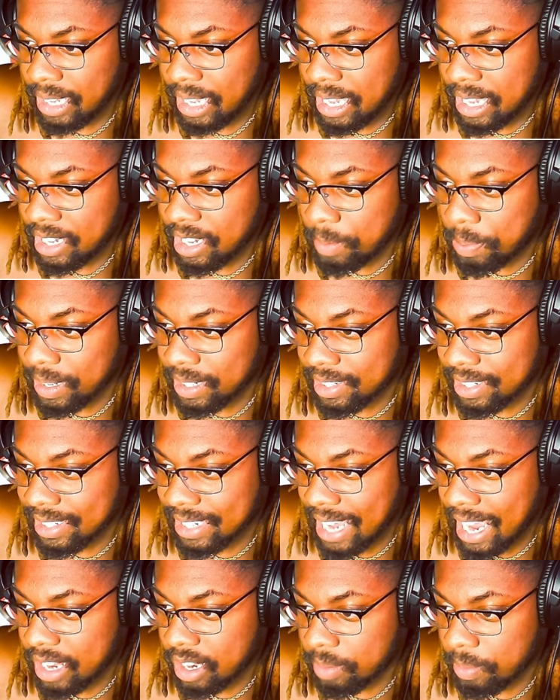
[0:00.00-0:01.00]
He puts his
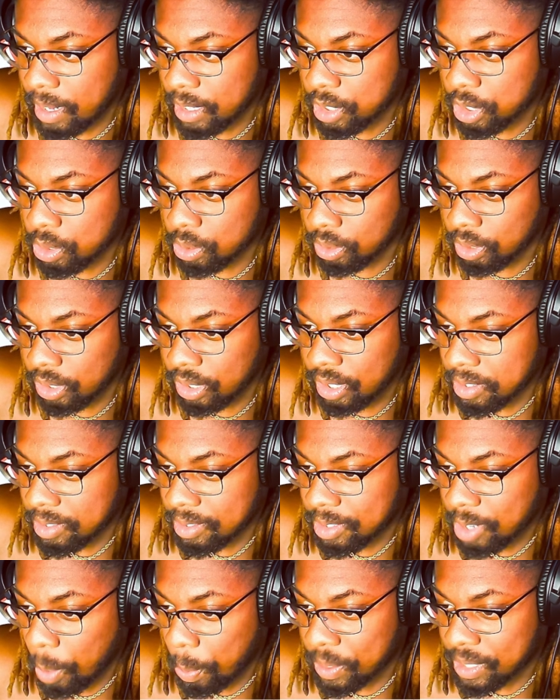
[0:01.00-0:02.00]
hand on my shoulder.
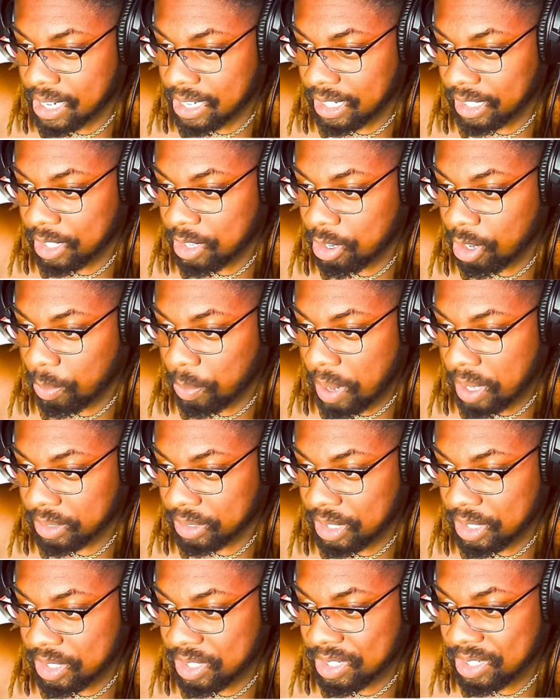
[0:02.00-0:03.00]
Don't pretend like you don't want
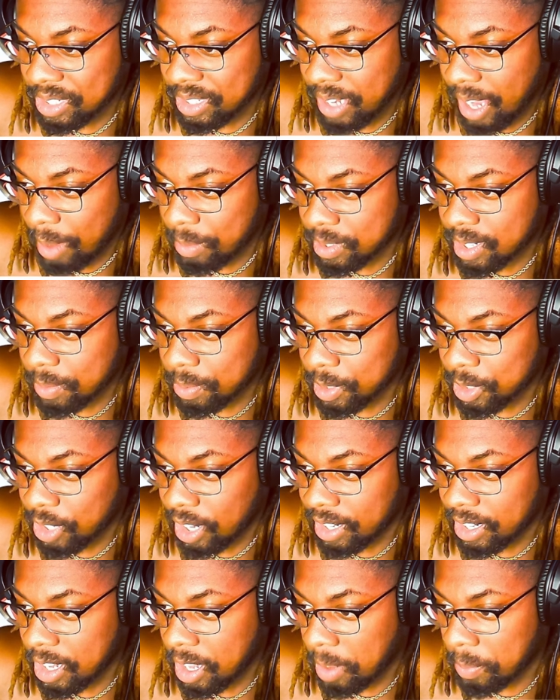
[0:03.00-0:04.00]
this. I'm simply
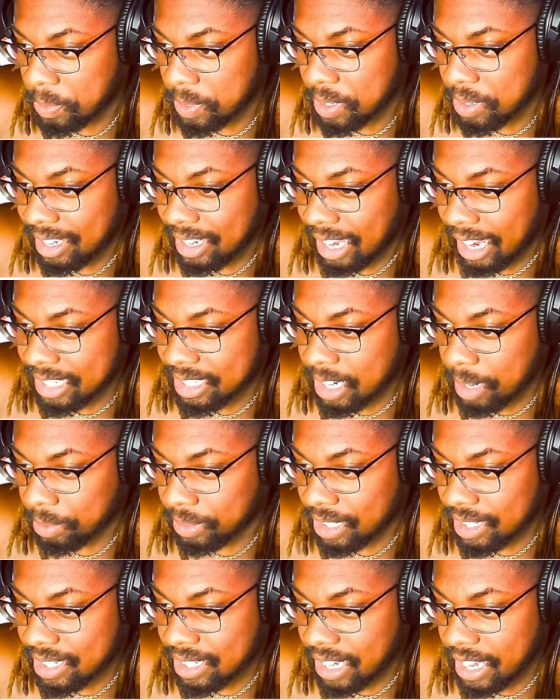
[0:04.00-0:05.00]
trying to help you, I said
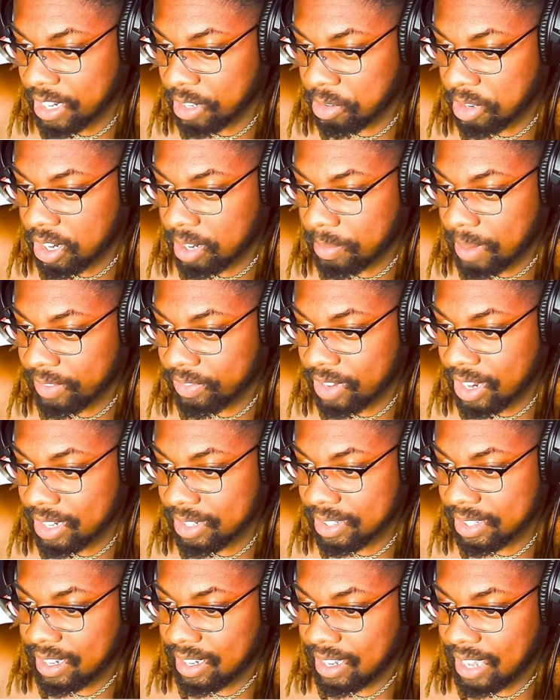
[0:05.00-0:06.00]
with a slight grin on my
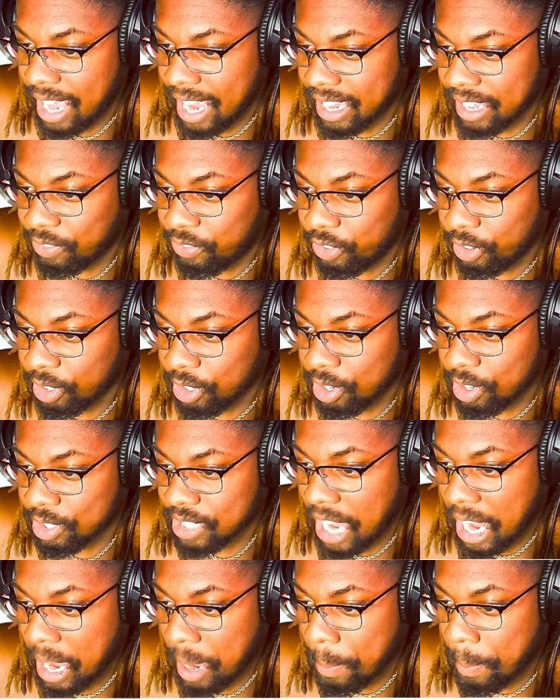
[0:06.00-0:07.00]
face. I could feel your
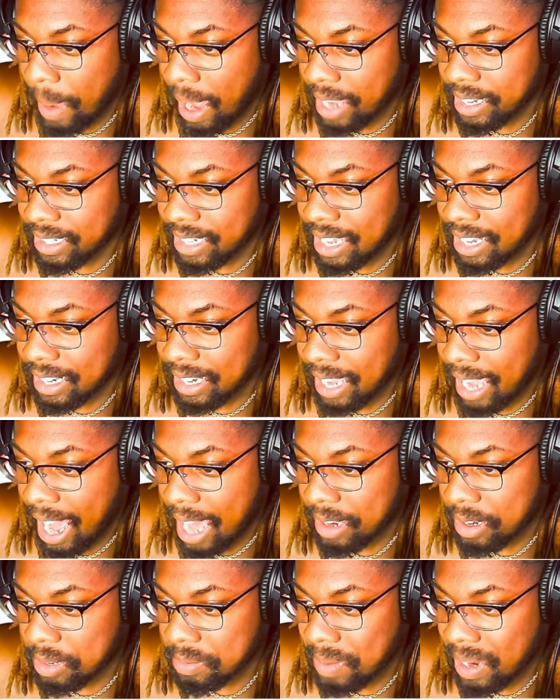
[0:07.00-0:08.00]
entire body getting
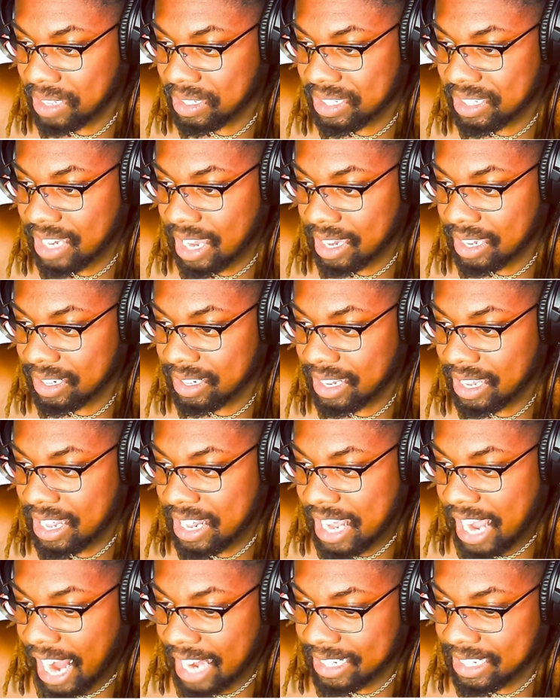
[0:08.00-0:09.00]
hotter by the second.
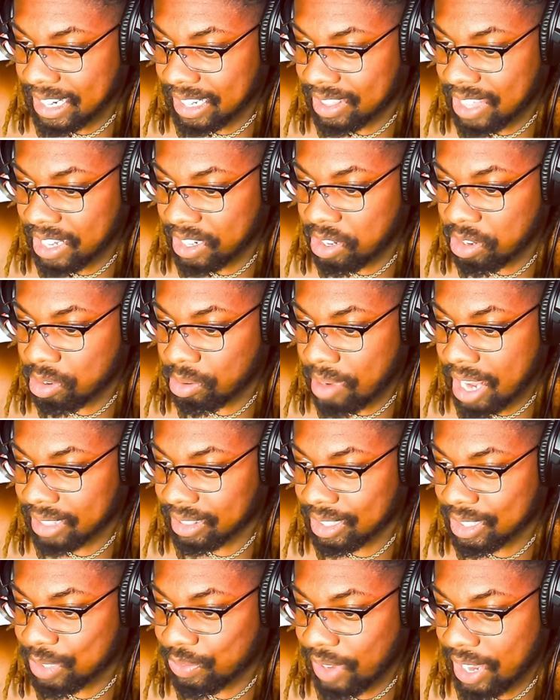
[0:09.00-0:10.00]
I didn't think you'd react
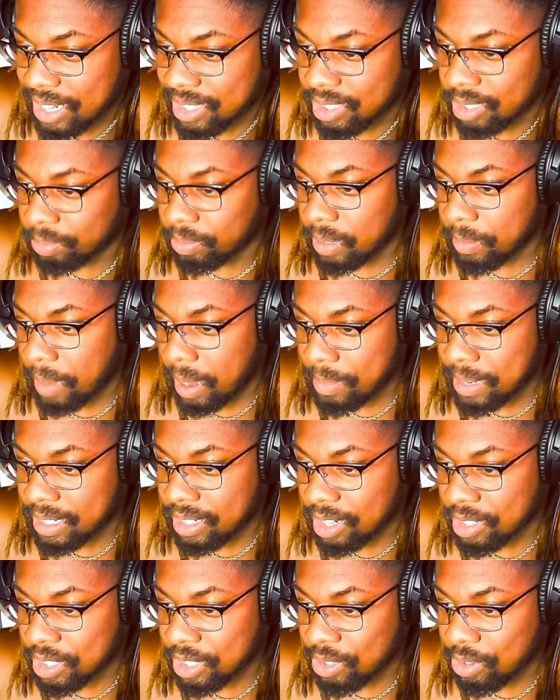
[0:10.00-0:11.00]
this fast simply by me
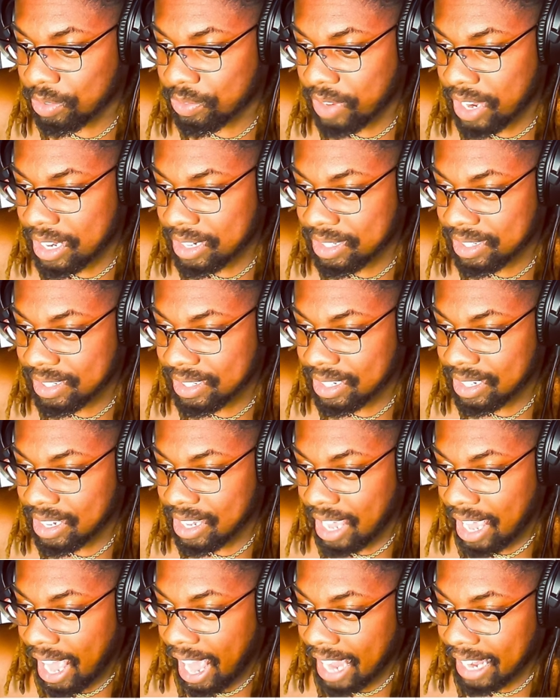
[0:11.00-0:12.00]
touching your face.
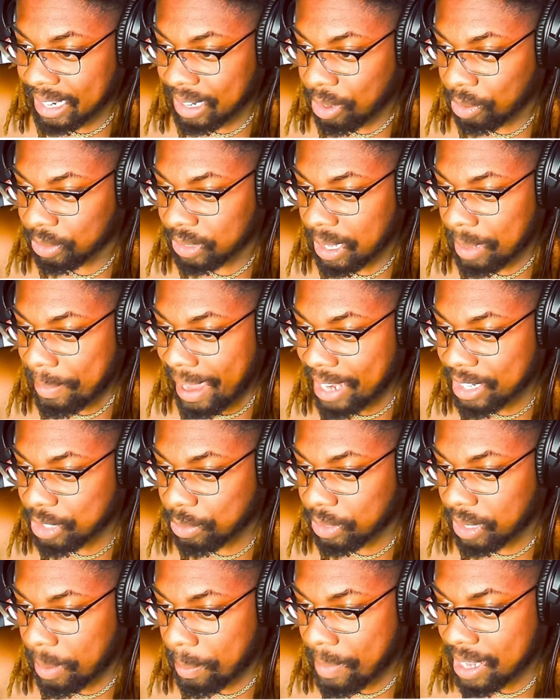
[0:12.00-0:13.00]
I could only
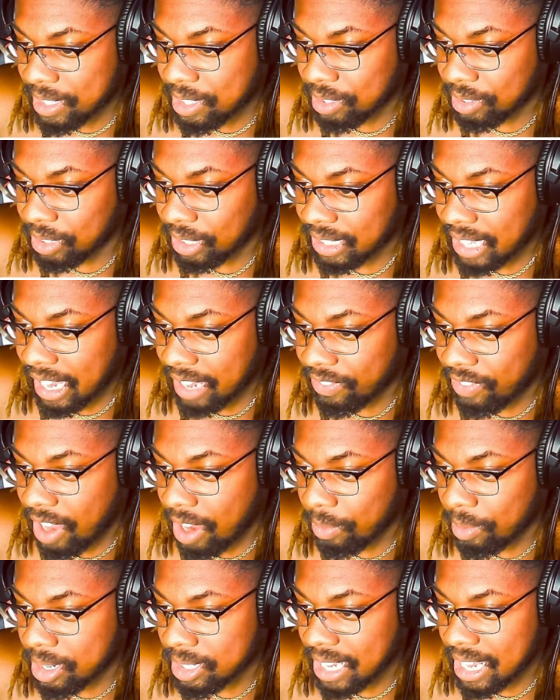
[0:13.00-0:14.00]
imagine what a mess you'd look like if I
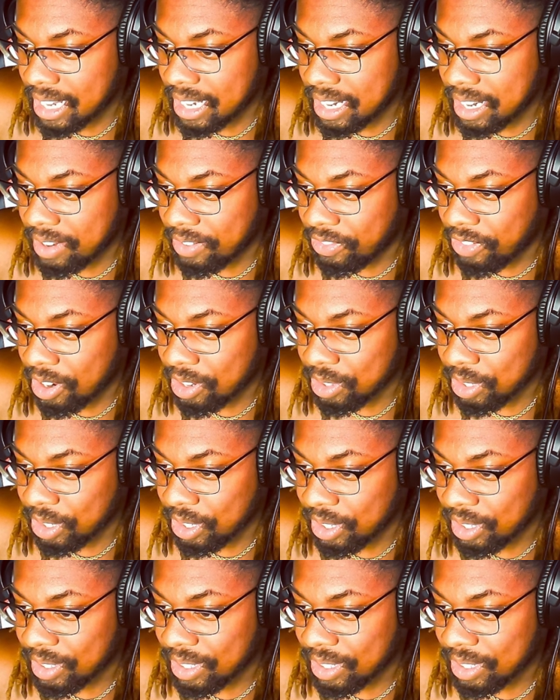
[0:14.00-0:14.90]
went any further.